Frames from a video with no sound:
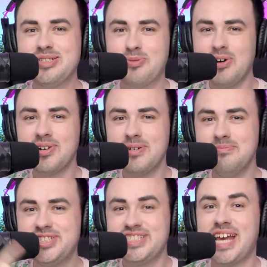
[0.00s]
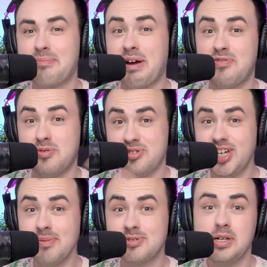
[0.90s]
and welcome to TechBaffle.
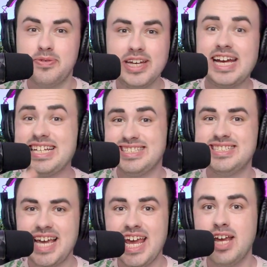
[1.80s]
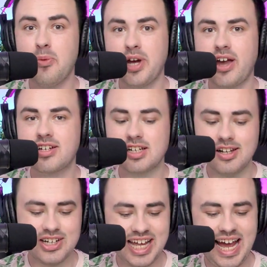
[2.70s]
James here, and today we're going to
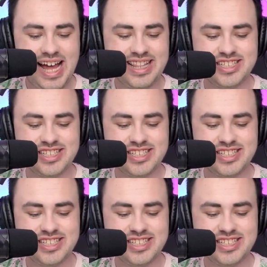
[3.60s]
look at